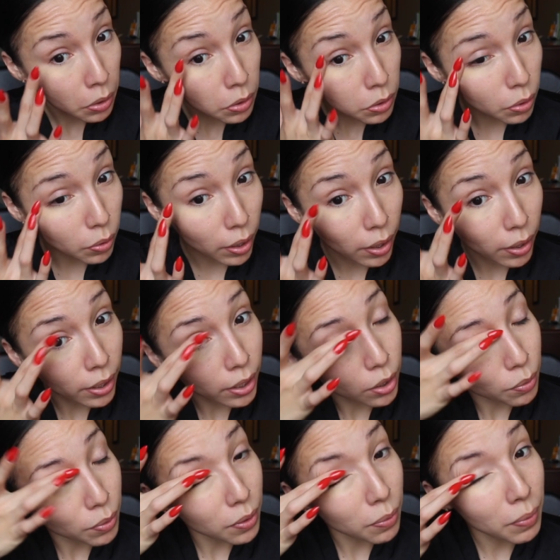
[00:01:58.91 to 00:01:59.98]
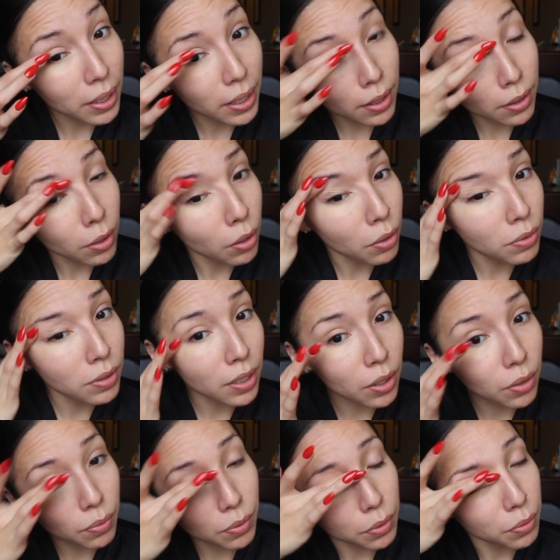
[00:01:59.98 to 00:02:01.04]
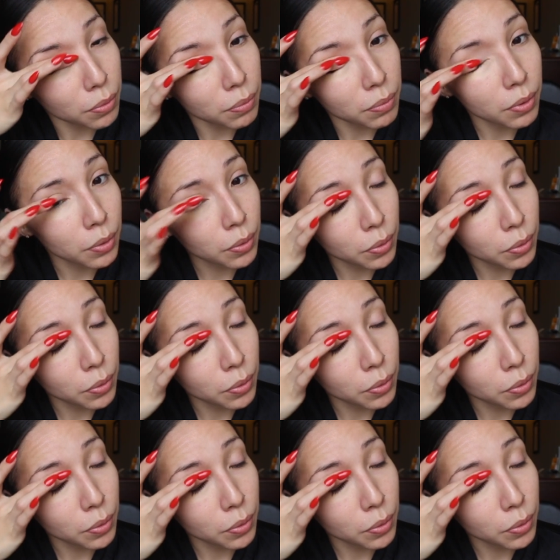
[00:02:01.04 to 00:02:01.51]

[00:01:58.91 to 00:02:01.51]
So they're here with me in the hotel room.